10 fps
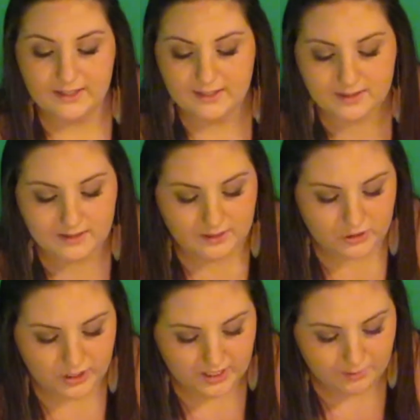This is in the
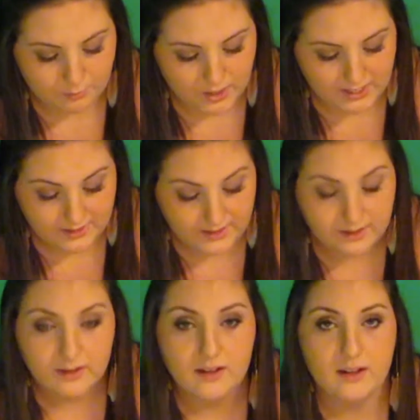shade
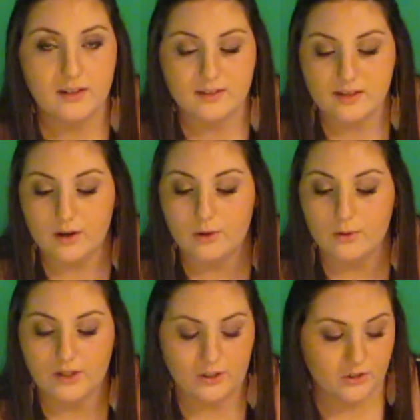Brightening.
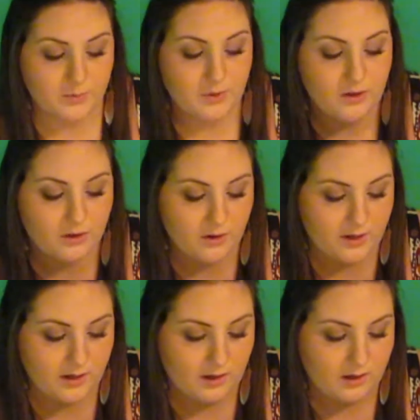So you just put it
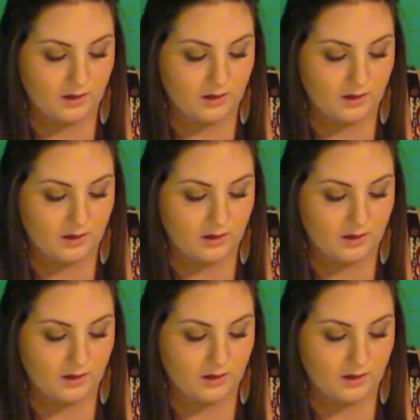on.